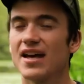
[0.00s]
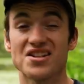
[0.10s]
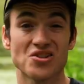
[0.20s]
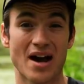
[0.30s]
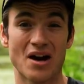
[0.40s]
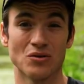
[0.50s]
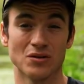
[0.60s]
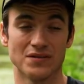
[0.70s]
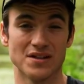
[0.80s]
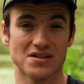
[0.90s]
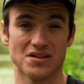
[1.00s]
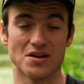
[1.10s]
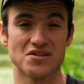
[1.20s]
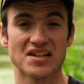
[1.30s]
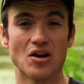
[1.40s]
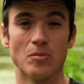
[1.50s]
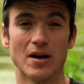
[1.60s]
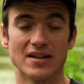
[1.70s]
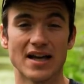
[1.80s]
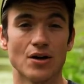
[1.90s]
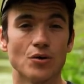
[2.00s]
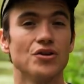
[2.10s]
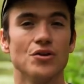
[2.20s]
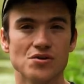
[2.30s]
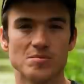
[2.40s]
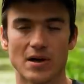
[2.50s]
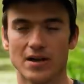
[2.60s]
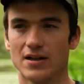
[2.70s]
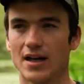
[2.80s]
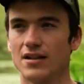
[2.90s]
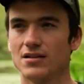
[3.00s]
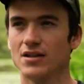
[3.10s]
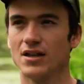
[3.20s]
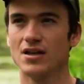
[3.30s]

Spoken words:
that it's not out of its, you know, sell by date or use by date.